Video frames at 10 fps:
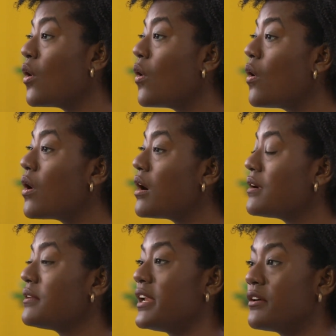Or
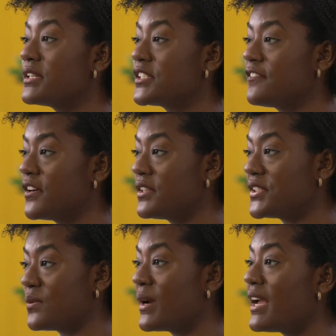nearest to
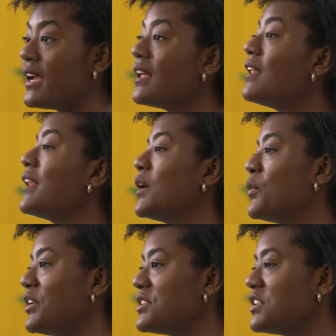furthest away, like
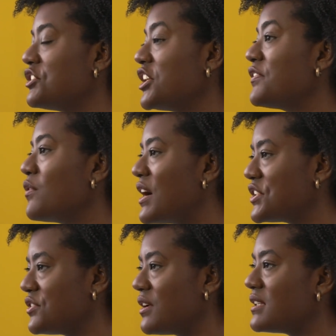when you're searching for
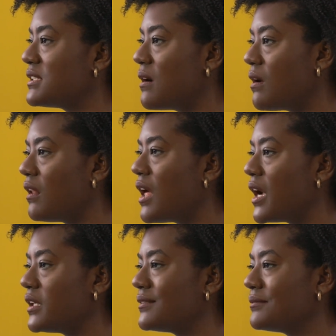restaurants
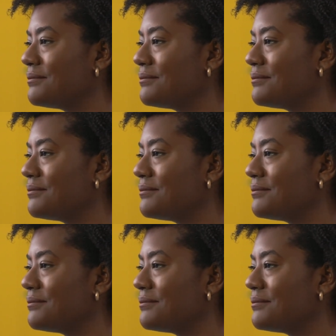online.